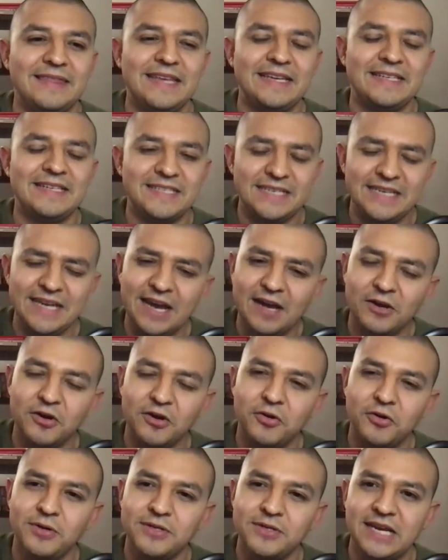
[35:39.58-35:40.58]
that
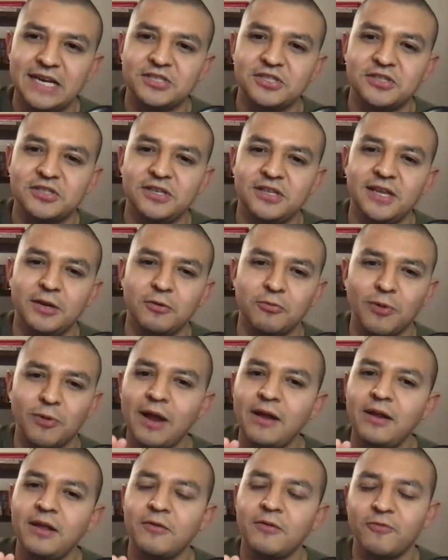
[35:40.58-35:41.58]
Thiago is actually like
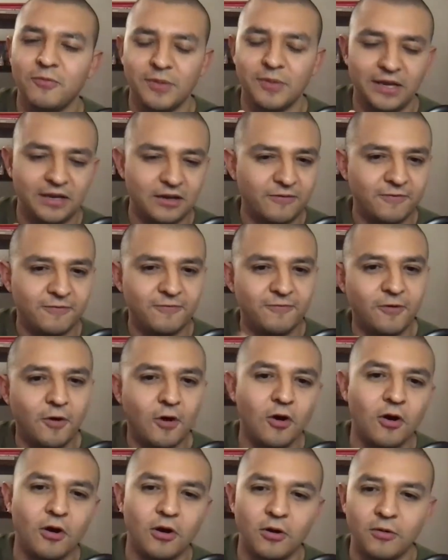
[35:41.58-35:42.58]
writing from like a
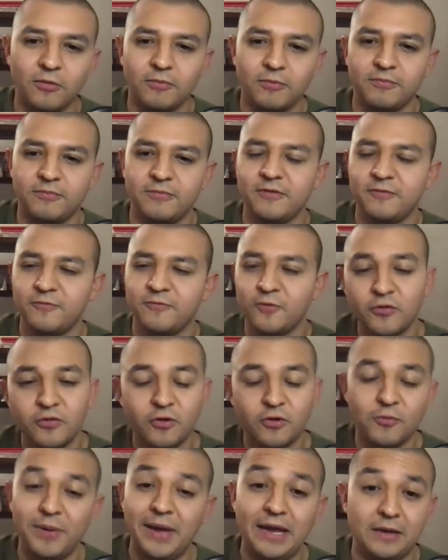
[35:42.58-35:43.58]
far
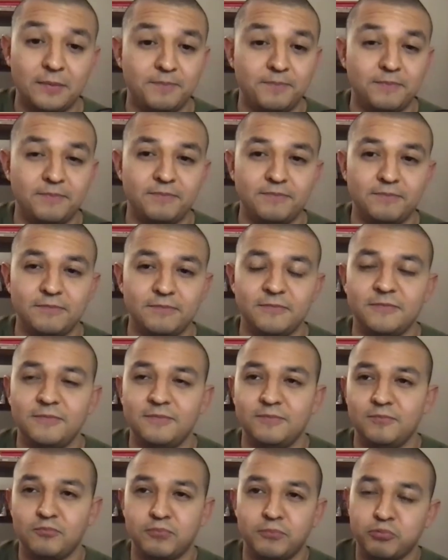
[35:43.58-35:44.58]
further back
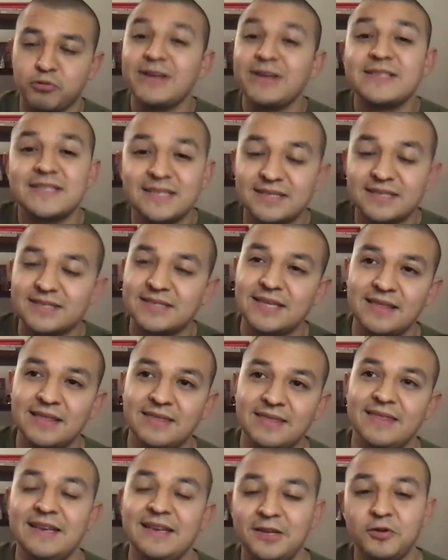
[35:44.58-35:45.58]
present
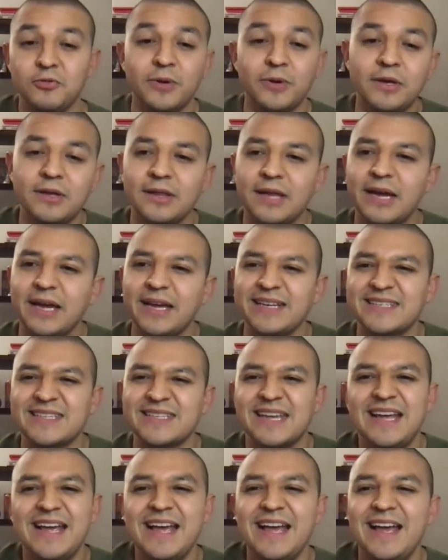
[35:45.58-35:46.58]
than, than you
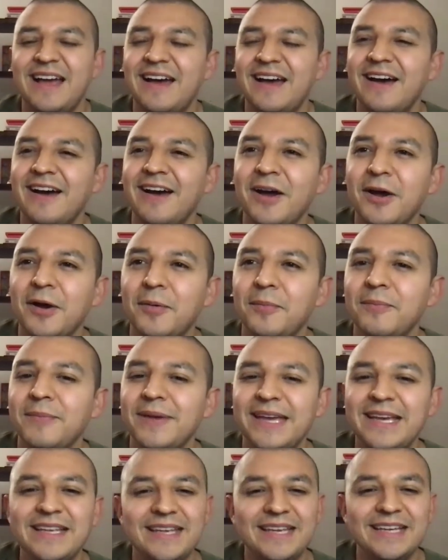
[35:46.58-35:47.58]
realize, um,
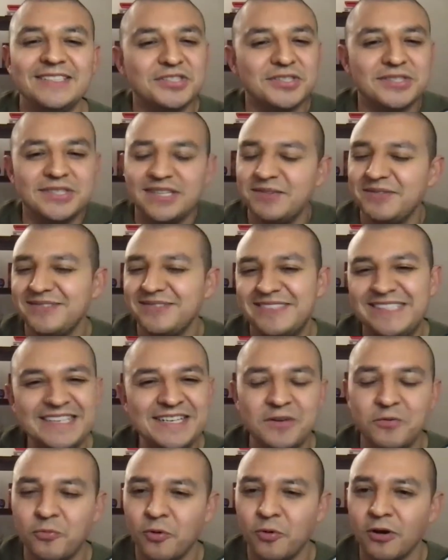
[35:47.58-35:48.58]
it, it just
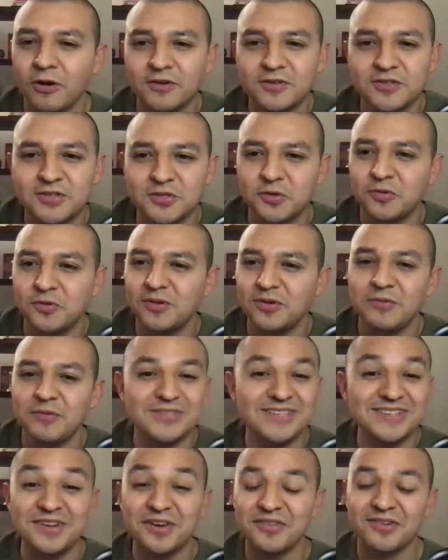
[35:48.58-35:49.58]
didn't work. So it
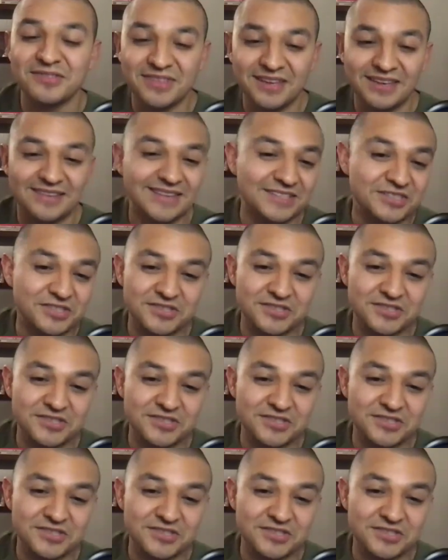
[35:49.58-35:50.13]
was another thing that